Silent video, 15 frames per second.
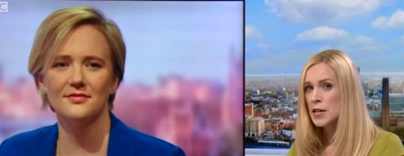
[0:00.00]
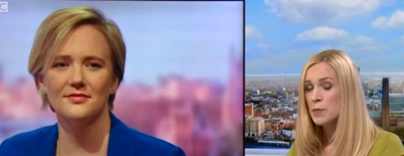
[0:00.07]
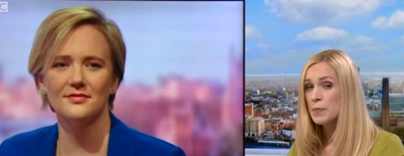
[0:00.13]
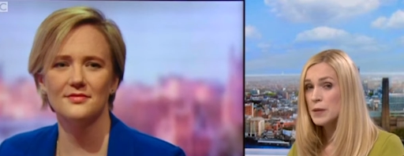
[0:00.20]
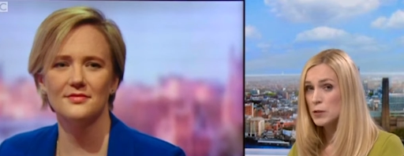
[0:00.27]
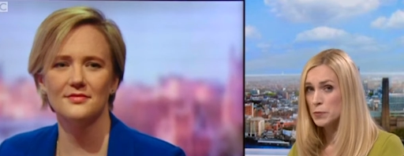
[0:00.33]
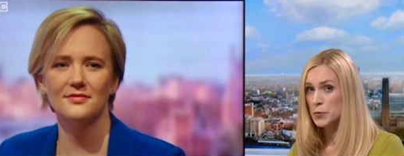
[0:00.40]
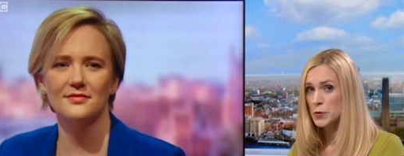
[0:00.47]

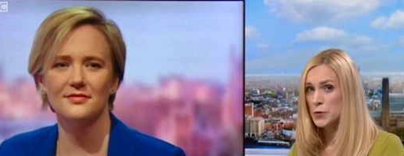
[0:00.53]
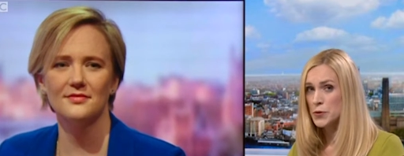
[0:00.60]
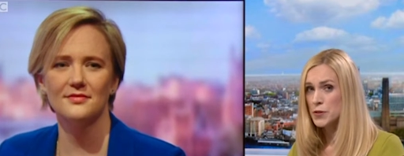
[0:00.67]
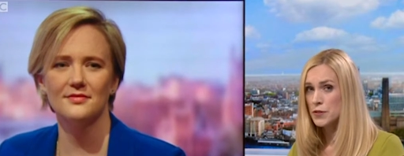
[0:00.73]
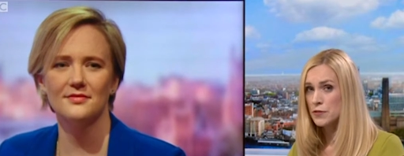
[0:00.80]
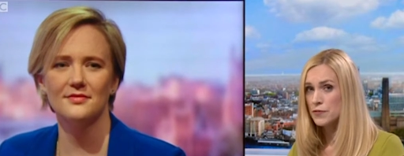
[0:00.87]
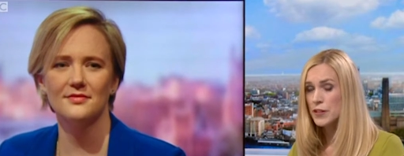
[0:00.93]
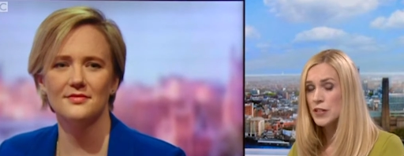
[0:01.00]

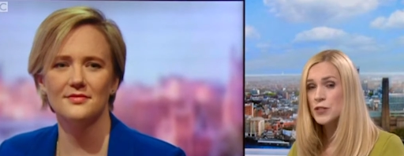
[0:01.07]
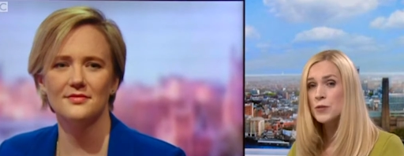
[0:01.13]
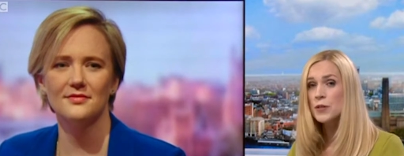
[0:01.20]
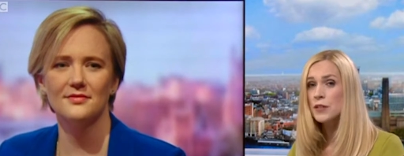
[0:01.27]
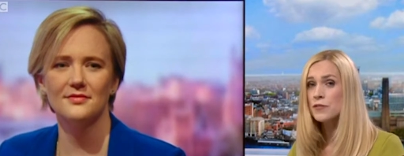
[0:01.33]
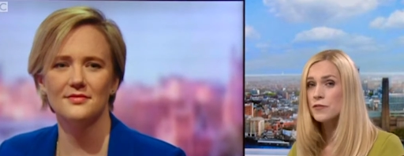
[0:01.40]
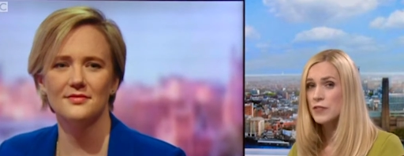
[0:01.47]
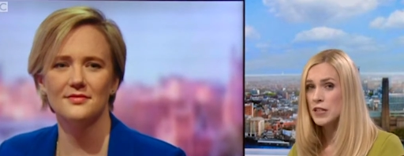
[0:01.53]
Speaker 1: Billboards
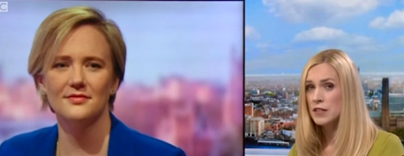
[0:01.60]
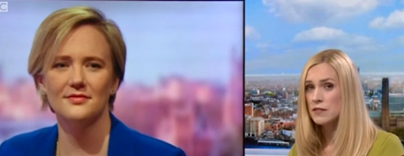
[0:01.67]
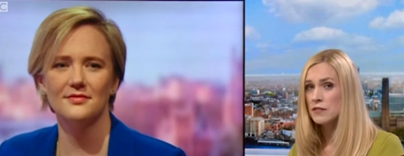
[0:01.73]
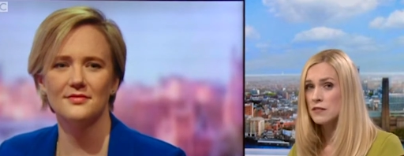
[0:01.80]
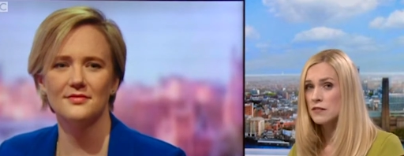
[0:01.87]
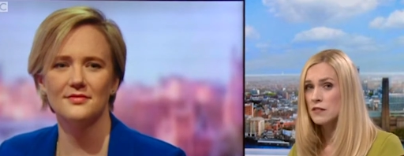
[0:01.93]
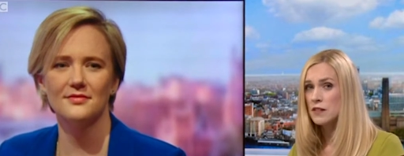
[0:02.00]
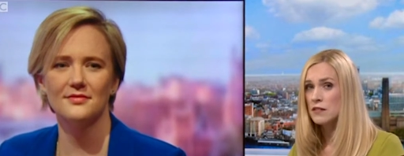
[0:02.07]
featuring a
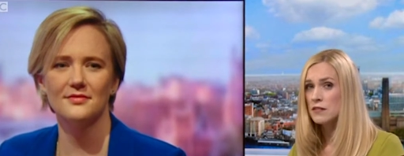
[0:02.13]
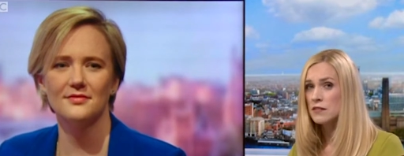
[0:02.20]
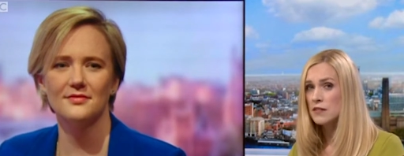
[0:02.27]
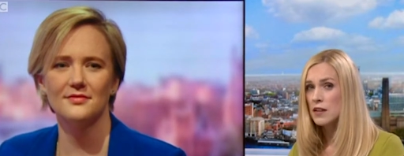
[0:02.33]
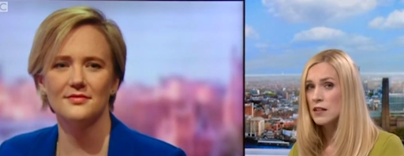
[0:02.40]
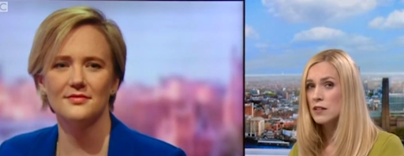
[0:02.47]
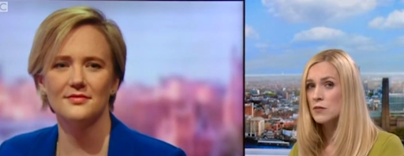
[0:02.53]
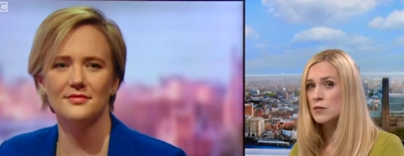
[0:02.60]
fetus in
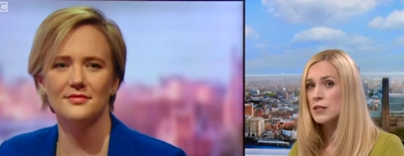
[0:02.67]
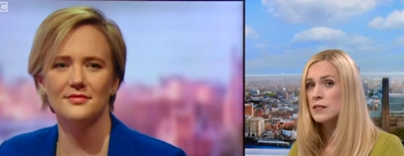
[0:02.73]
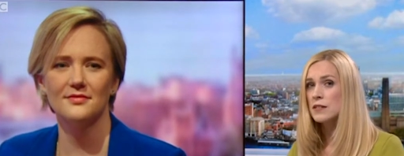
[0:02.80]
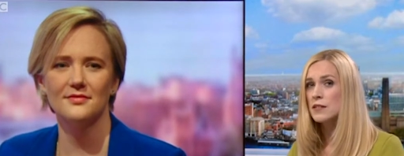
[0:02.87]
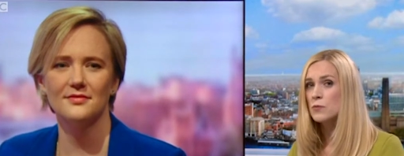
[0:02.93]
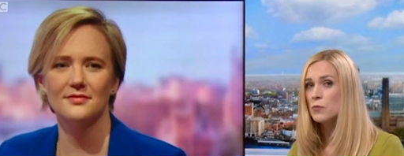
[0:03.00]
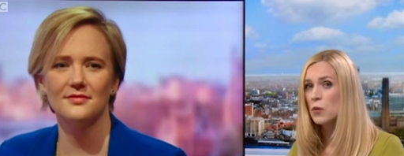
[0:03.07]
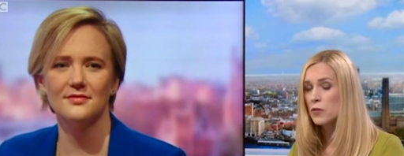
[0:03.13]
Stella
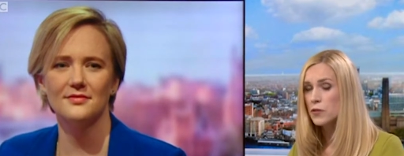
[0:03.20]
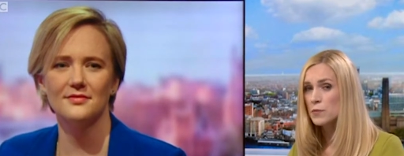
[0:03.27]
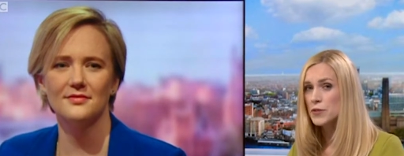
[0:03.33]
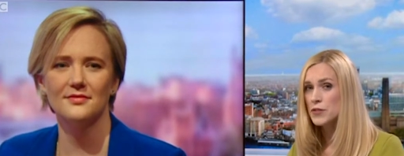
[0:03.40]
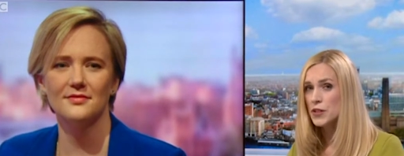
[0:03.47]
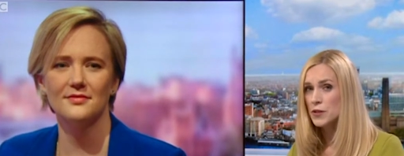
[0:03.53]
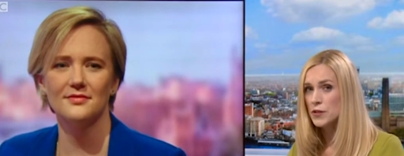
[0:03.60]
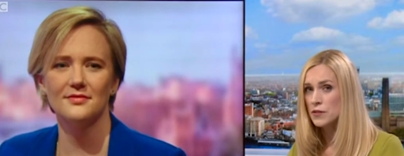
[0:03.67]
Creasy's
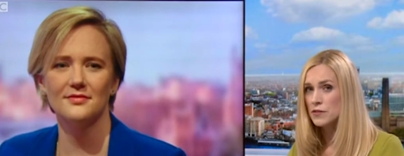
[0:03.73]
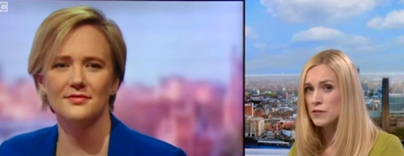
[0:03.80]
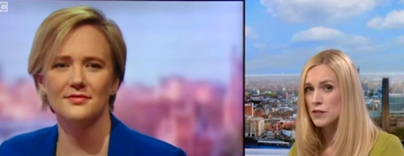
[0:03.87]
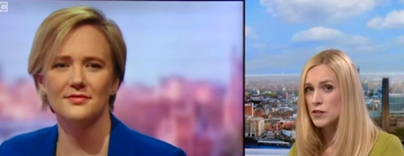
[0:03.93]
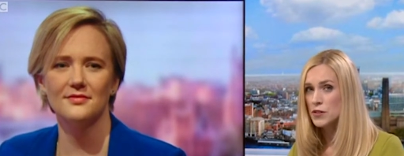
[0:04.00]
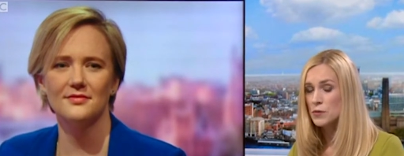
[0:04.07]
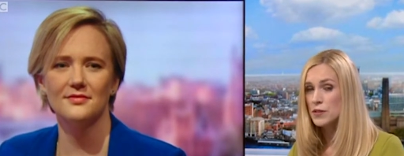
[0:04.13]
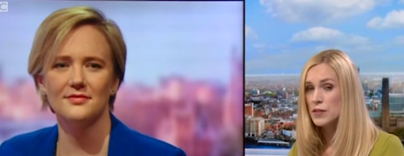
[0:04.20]
Walthamstow
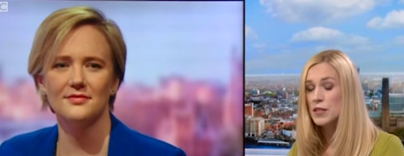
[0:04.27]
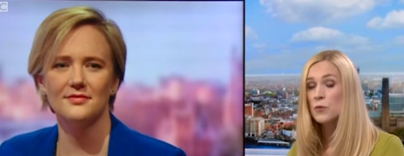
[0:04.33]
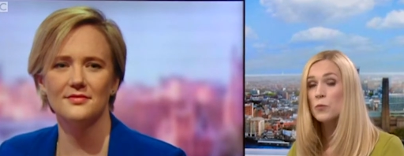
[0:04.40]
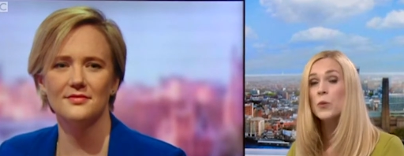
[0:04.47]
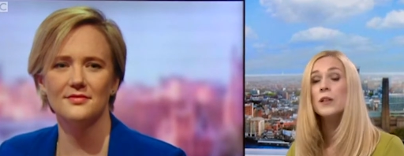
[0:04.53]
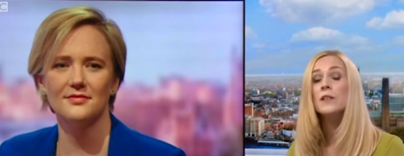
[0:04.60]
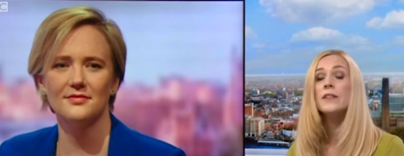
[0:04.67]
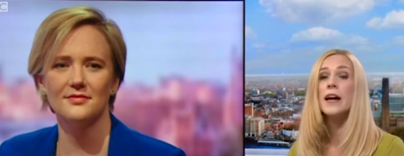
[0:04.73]
constituency
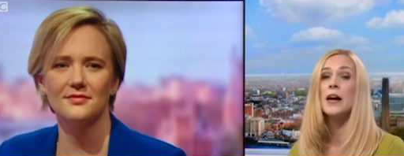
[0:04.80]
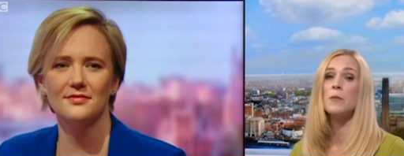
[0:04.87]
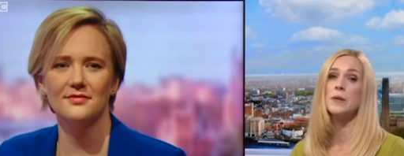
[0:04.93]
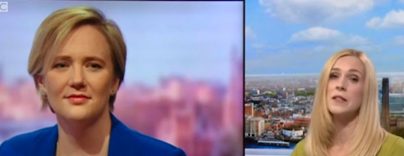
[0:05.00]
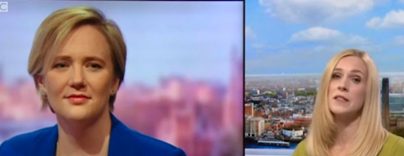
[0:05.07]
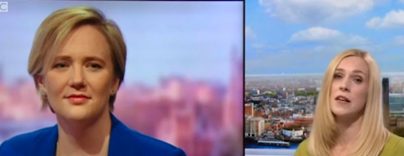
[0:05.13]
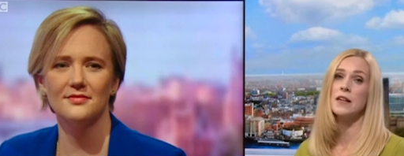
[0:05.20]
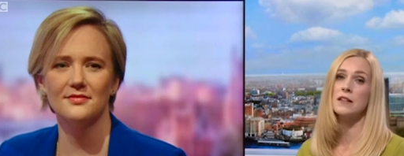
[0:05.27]
will now
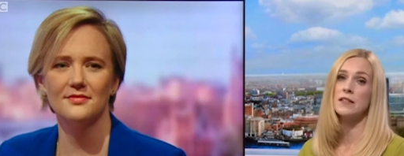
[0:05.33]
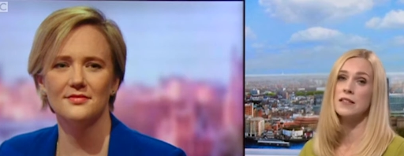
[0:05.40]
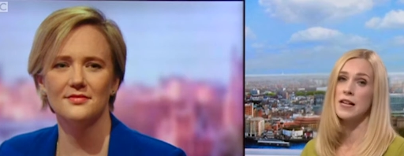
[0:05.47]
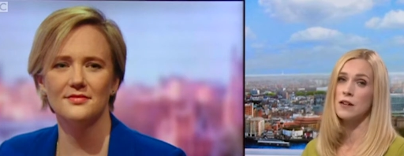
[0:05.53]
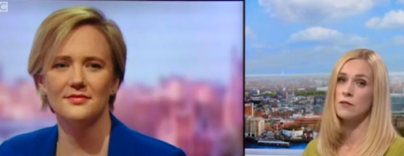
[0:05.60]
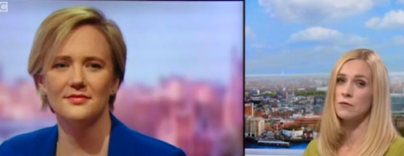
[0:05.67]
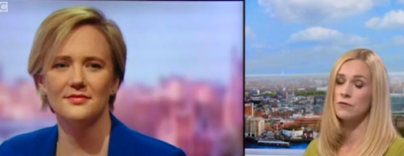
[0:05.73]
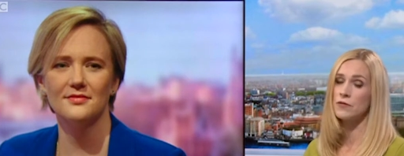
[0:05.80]
be taken
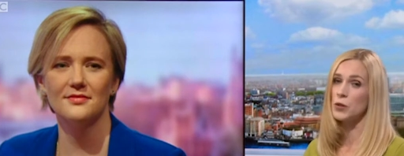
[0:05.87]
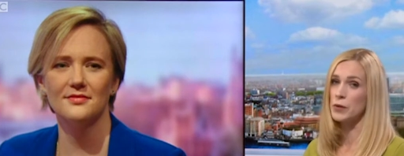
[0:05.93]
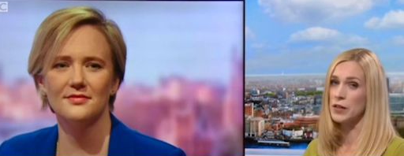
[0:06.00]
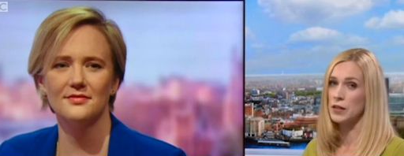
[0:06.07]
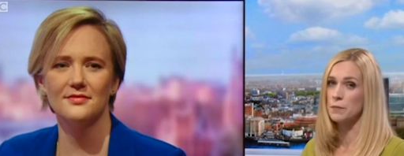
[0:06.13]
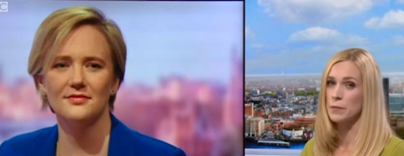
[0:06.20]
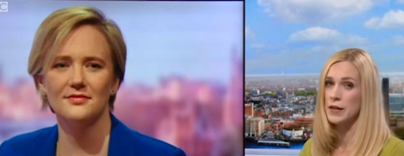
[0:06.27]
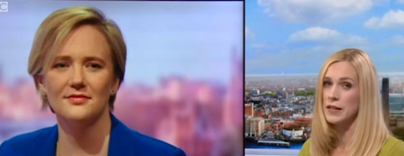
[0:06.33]
down
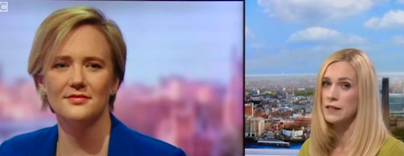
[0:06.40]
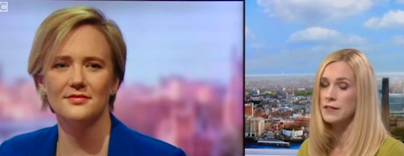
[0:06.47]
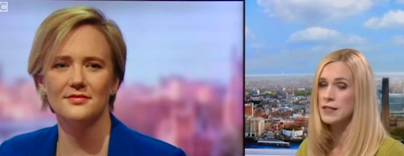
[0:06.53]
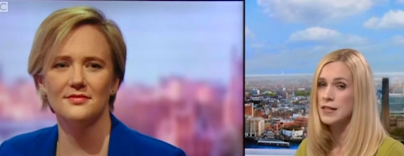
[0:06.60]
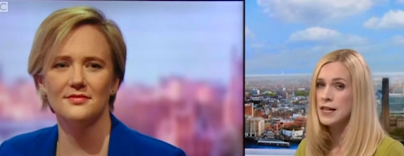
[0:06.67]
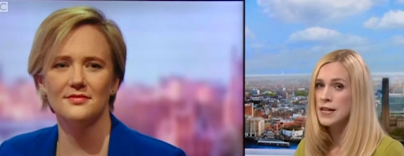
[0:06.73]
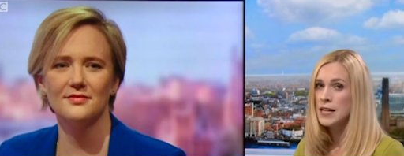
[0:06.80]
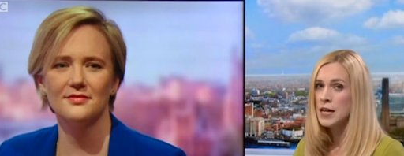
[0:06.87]
following complaints.